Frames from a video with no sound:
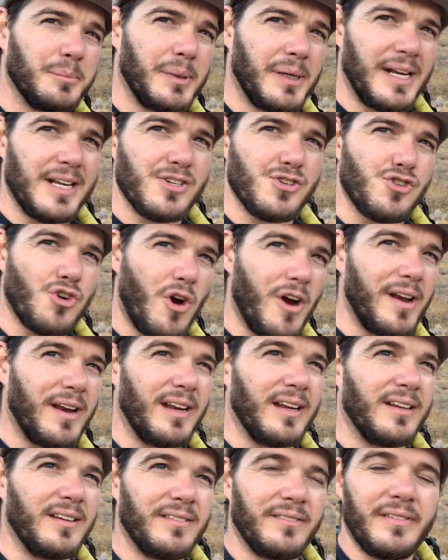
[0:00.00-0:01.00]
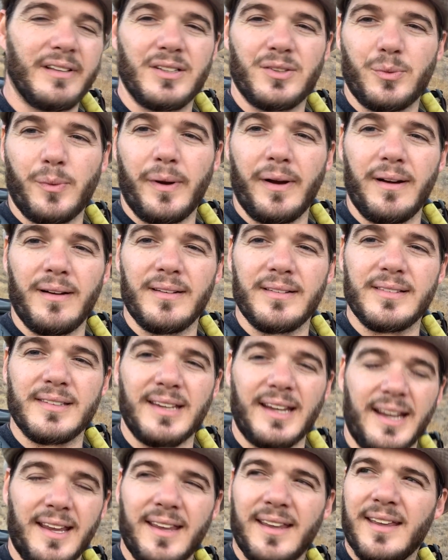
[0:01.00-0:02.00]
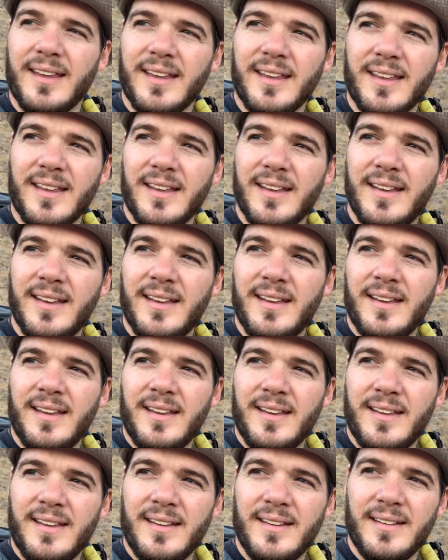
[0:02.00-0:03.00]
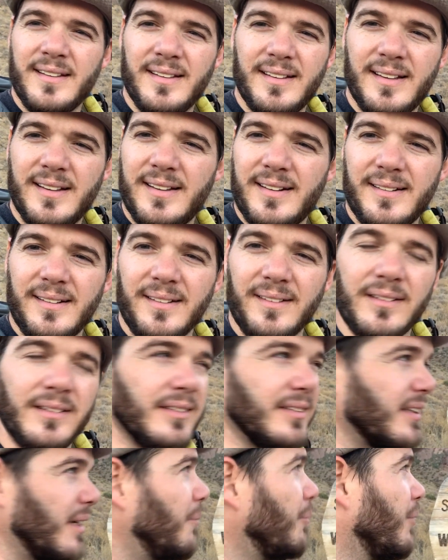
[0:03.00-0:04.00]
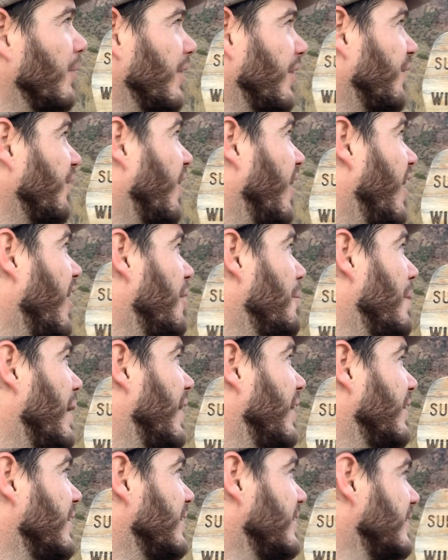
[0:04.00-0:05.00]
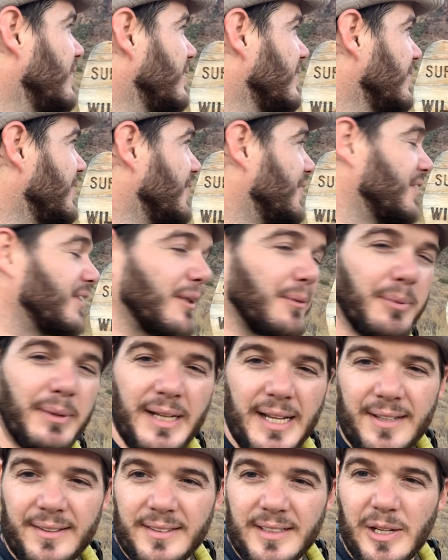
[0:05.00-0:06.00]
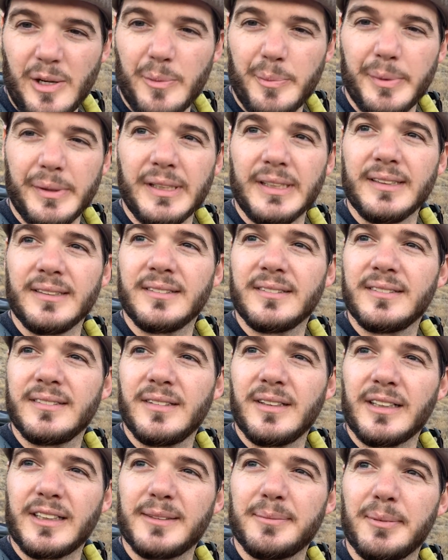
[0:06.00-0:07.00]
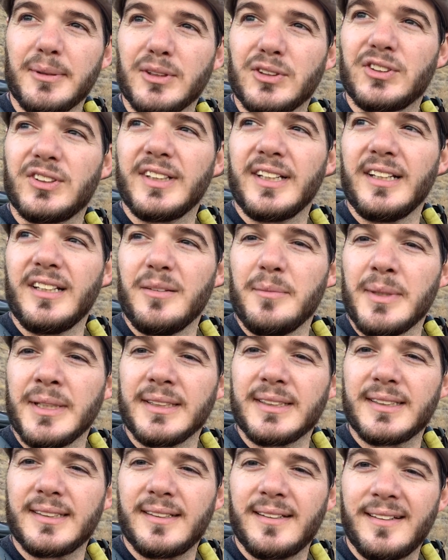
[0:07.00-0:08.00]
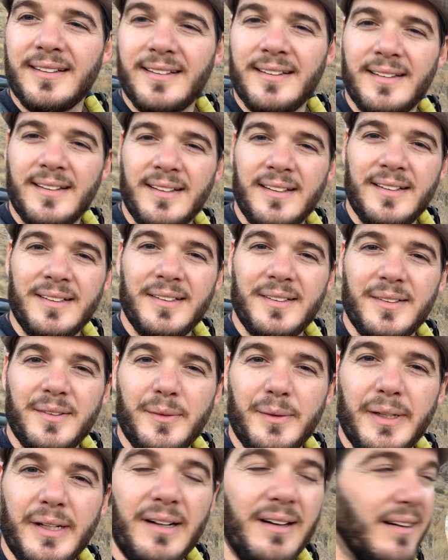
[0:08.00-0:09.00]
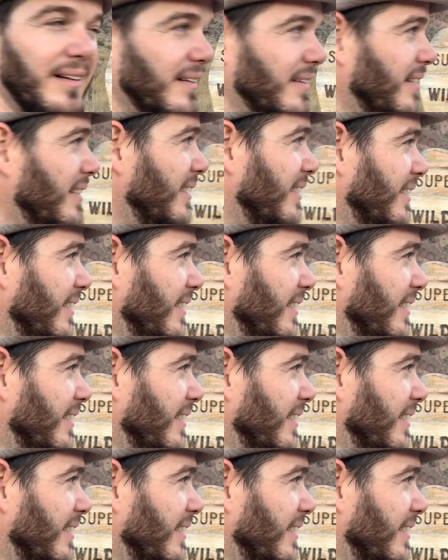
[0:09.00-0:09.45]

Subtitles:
but I enjoyed it, if that's weird. It's like, I don't know, something really raw about just sleeping out in the open, exposed to the elements. We are